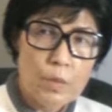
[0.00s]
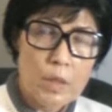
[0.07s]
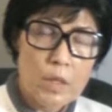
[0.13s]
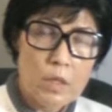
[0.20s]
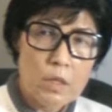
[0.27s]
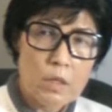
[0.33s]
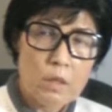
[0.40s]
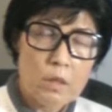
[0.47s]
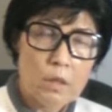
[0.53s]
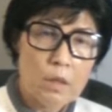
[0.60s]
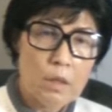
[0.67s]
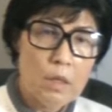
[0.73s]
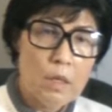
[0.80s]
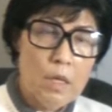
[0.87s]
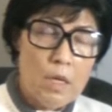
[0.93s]
be just
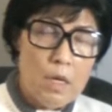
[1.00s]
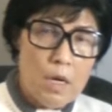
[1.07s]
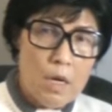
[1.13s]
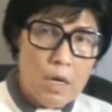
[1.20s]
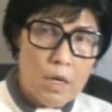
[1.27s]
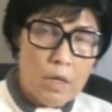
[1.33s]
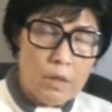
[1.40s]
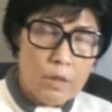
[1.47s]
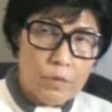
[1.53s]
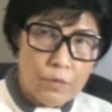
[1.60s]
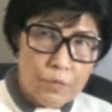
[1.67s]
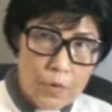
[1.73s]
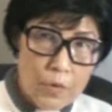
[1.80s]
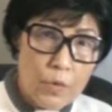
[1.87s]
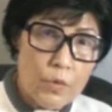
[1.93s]

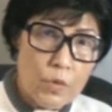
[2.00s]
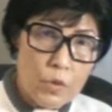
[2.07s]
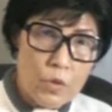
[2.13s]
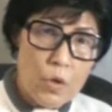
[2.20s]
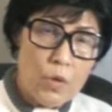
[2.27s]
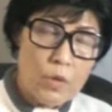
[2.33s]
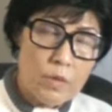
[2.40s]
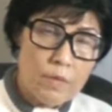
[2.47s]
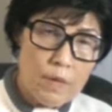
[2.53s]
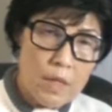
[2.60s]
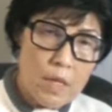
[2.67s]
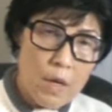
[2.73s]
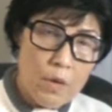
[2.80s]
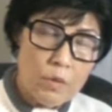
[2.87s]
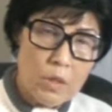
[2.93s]
for those joints
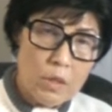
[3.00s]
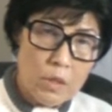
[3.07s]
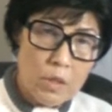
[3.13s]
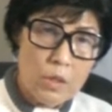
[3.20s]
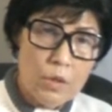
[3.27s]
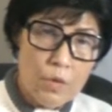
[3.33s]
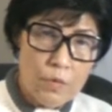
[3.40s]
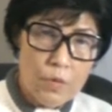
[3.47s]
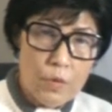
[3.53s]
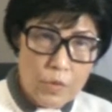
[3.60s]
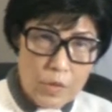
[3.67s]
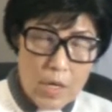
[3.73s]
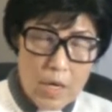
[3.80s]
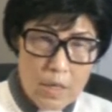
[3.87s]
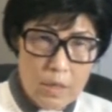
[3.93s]
without the synovial
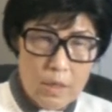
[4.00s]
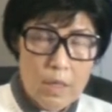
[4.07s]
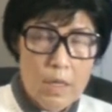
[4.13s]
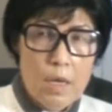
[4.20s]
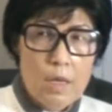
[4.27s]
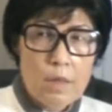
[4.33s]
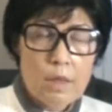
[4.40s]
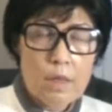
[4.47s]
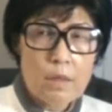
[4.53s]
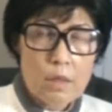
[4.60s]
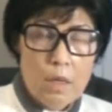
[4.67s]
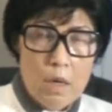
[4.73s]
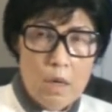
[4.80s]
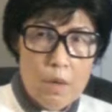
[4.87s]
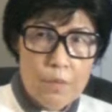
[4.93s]
sac, then
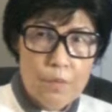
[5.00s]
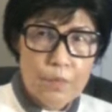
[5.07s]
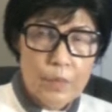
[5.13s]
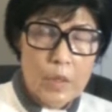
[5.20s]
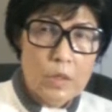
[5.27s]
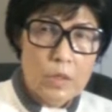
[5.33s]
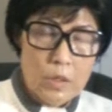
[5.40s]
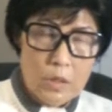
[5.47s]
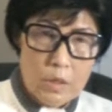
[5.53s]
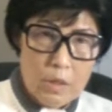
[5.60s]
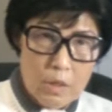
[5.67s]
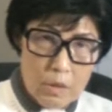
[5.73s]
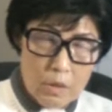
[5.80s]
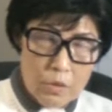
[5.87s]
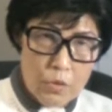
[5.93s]
it's just
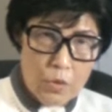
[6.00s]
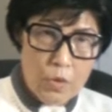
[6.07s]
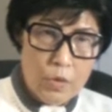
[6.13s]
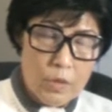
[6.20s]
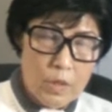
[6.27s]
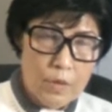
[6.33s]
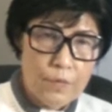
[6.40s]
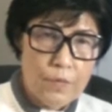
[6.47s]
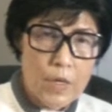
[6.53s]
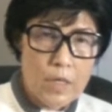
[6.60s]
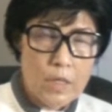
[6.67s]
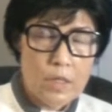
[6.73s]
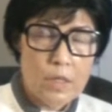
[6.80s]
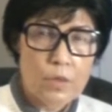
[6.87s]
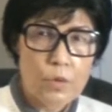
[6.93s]
the joint
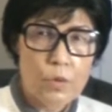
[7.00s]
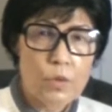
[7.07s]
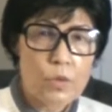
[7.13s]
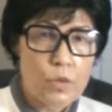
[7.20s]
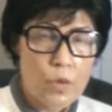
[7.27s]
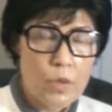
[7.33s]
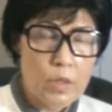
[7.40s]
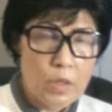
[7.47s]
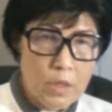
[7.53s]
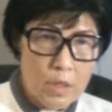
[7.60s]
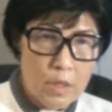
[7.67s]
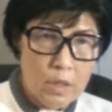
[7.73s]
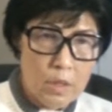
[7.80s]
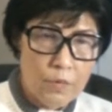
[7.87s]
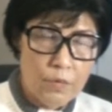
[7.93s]
infection or joint
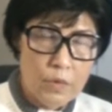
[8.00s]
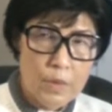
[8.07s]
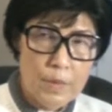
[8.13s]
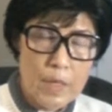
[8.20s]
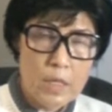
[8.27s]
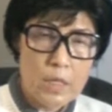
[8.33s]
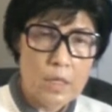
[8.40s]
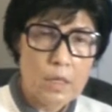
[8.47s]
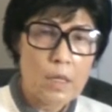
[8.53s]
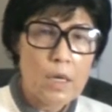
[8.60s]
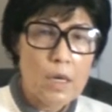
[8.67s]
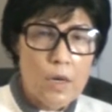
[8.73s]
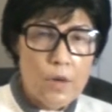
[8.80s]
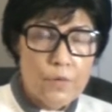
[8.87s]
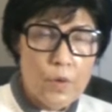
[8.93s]
inflammation.
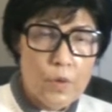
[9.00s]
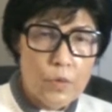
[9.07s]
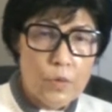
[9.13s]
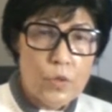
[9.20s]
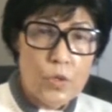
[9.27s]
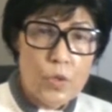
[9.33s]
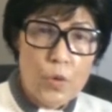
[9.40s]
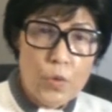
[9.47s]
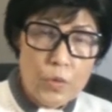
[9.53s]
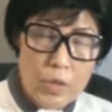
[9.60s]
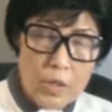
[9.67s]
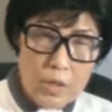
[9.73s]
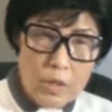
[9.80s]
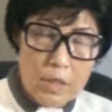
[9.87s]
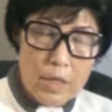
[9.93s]
For
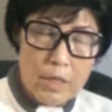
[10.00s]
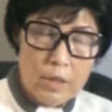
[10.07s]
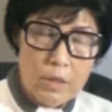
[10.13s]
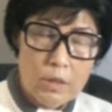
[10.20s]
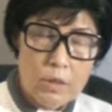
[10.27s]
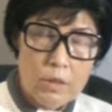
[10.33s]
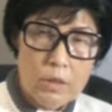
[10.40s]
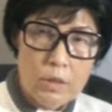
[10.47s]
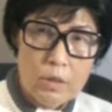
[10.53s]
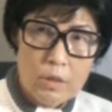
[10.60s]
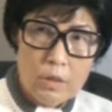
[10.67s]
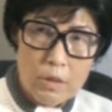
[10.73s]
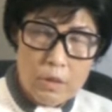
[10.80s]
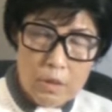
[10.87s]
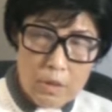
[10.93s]
shoulders, like
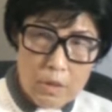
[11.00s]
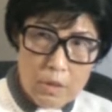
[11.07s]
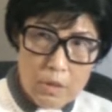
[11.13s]
the